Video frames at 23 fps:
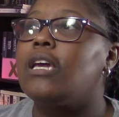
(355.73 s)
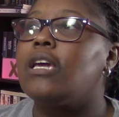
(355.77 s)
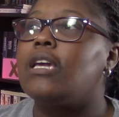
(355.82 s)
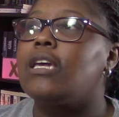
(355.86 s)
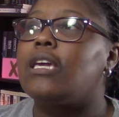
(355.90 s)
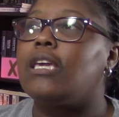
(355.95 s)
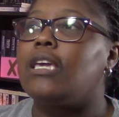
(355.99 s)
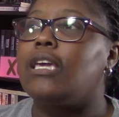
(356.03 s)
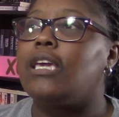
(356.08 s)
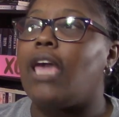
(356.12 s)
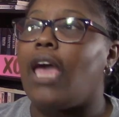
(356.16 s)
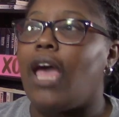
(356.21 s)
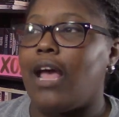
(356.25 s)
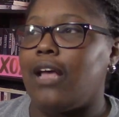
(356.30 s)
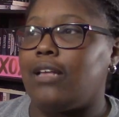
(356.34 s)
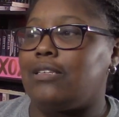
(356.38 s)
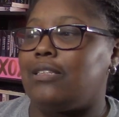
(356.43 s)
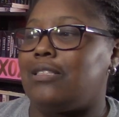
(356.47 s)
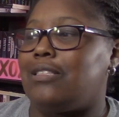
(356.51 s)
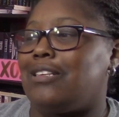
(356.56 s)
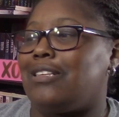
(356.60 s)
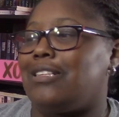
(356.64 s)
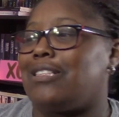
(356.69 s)
He
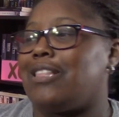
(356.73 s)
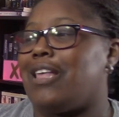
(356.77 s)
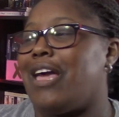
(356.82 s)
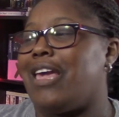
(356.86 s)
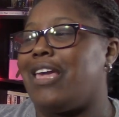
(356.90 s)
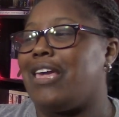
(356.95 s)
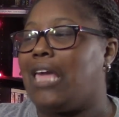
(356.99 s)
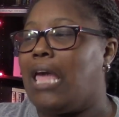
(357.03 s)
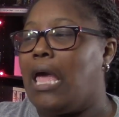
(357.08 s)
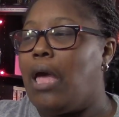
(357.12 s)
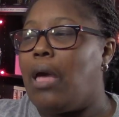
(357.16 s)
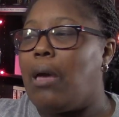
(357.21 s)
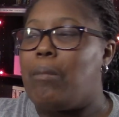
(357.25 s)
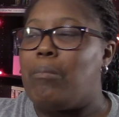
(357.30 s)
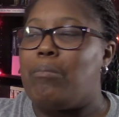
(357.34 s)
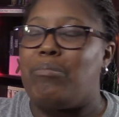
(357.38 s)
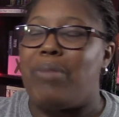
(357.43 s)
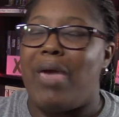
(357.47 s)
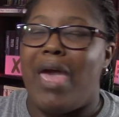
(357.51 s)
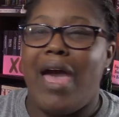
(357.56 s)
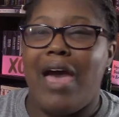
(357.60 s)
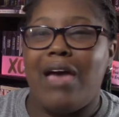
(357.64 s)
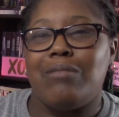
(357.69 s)
has this, like,
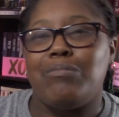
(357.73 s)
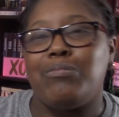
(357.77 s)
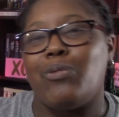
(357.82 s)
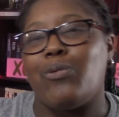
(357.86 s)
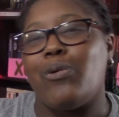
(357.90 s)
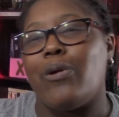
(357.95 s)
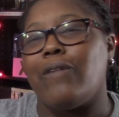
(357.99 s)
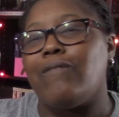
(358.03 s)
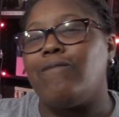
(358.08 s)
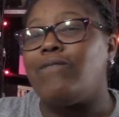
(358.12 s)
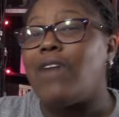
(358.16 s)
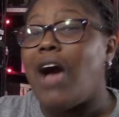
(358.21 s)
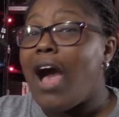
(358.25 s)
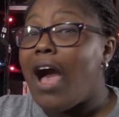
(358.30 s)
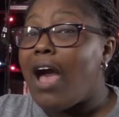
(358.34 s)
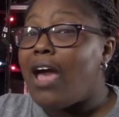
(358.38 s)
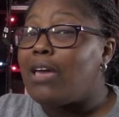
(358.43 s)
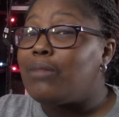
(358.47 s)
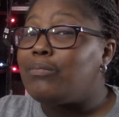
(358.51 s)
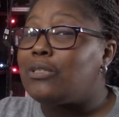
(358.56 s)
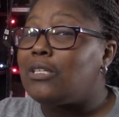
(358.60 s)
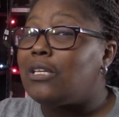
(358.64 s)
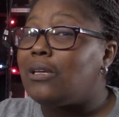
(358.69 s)
bad boy
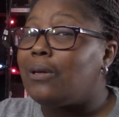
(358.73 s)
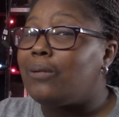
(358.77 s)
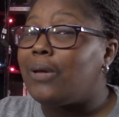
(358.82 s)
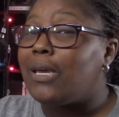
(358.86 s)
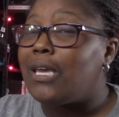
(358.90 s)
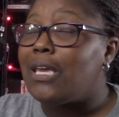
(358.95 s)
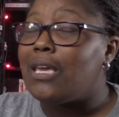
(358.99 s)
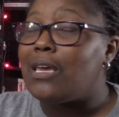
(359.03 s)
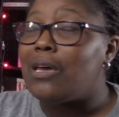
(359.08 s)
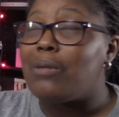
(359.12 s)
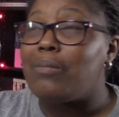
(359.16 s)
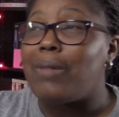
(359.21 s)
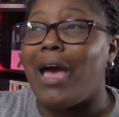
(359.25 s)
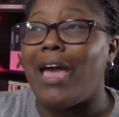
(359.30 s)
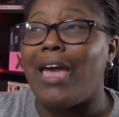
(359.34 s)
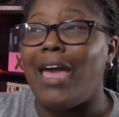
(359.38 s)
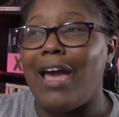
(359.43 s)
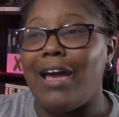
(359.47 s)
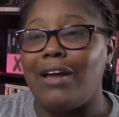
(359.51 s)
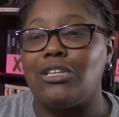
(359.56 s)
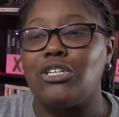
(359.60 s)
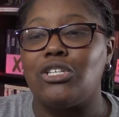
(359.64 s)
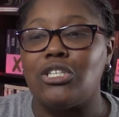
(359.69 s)
vibe to him. I
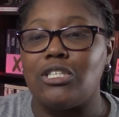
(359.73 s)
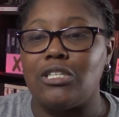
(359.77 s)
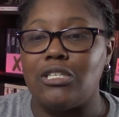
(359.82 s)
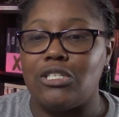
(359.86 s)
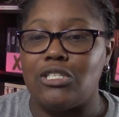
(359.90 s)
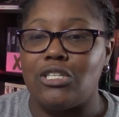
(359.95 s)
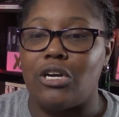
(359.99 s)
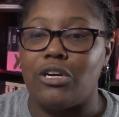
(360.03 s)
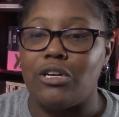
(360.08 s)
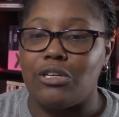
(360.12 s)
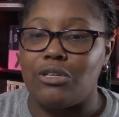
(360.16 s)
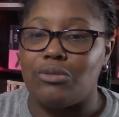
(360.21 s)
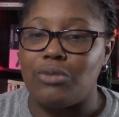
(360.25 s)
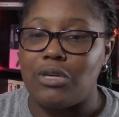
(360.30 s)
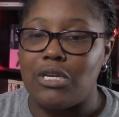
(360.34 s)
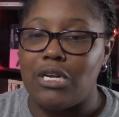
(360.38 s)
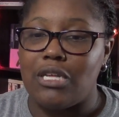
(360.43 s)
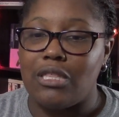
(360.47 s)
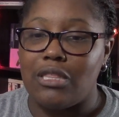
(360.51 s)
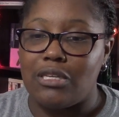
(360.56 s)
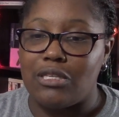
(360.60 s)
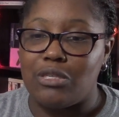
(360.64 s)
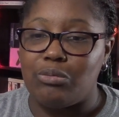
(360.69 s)
actually started
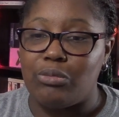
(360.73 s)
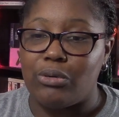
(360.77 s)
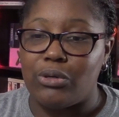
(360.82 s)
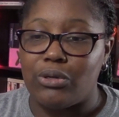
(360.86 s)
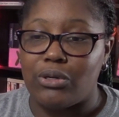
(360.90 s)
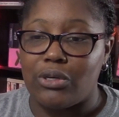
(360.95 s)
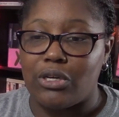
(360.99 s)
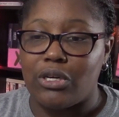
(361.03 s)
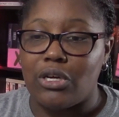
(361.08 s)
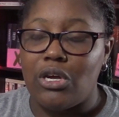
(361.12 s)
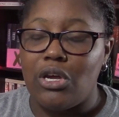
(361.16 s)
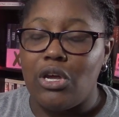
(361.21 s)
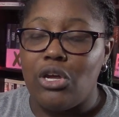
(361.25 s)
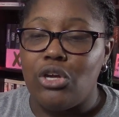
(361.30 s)
reading this book